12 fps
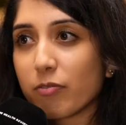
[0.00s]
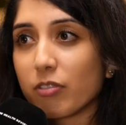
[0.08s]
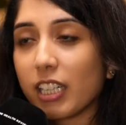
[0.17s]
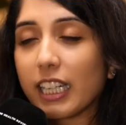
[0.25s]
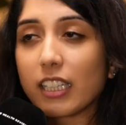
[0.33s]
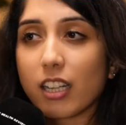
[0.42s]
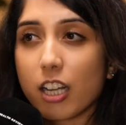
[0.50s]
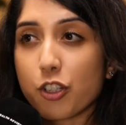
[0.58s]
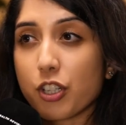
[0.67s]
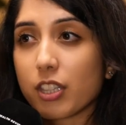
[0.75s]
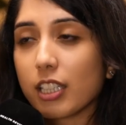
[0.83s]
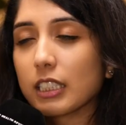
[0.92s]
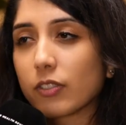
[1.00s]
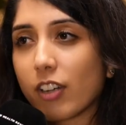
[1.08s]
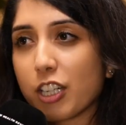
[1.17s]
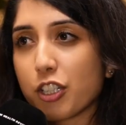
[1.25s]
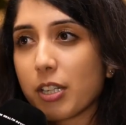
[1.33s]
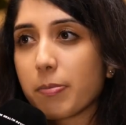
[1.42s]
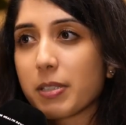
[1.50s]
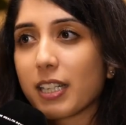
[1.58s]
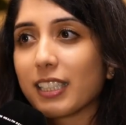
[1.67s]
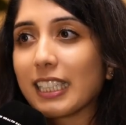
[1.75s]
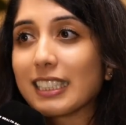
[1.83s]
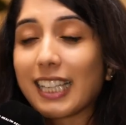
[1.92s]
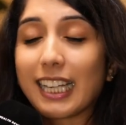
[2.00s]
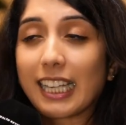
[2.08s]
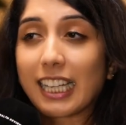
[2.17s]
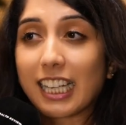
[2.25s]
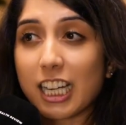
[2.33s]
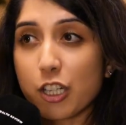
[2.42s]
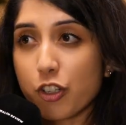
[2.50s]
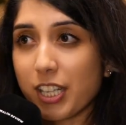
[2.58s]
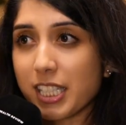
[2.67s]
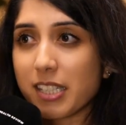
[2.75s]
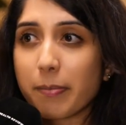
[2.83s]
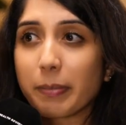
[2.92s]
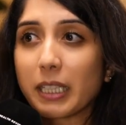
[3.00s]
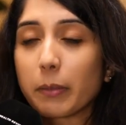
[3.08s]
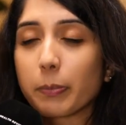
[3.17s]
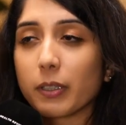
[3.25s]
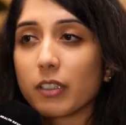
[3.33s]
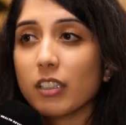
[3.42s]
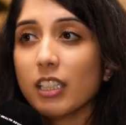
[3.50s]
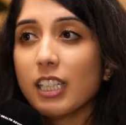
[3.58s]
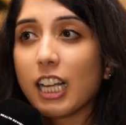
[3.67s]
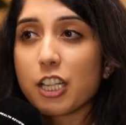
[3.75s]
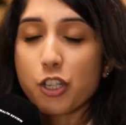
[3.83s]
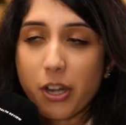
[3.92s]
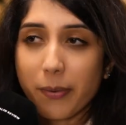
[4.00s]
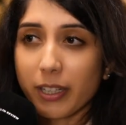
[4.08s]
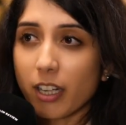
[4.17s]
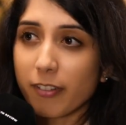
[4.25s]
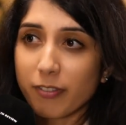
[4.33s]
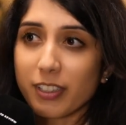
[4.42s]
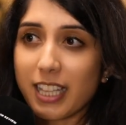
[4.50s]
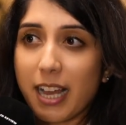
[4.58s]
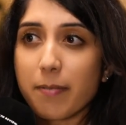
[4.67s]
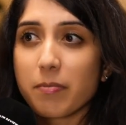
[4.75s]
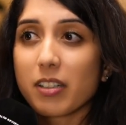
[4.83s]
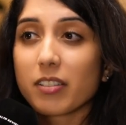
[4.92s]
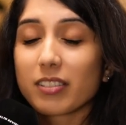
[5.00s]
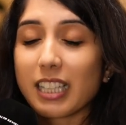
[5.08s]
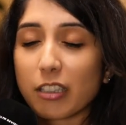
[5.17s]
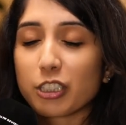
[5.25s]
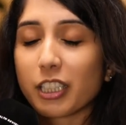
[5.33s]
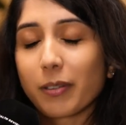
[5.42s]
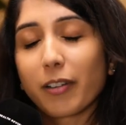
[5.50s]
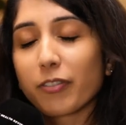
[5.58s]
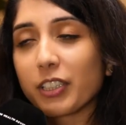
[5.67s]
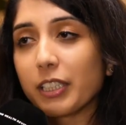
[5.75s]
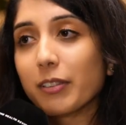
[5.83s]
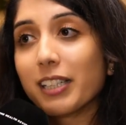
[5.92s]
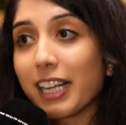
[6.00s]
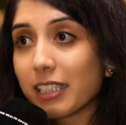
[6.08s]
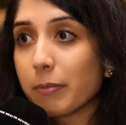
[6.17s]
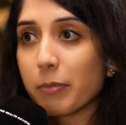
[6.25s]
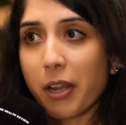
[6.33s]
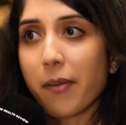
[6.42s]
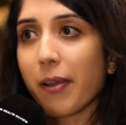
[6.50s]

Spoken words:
really nurtured those friendships. And I think taking an interest in people and showing up for them, they'll show up for you, and let them know